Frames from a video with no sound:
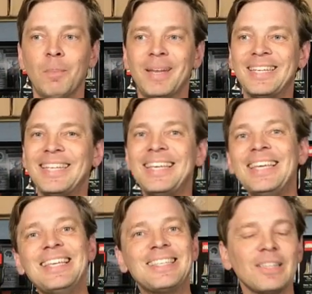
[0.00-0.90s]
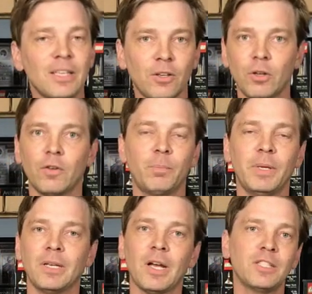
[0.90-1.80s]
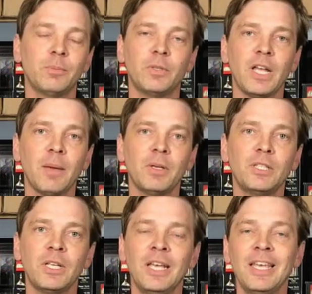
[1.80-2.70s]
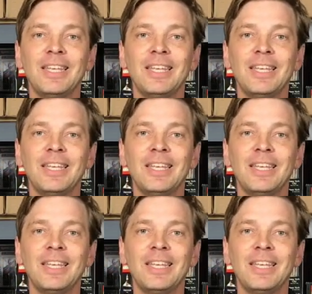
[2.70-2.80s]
But it easily could have been customer damaged.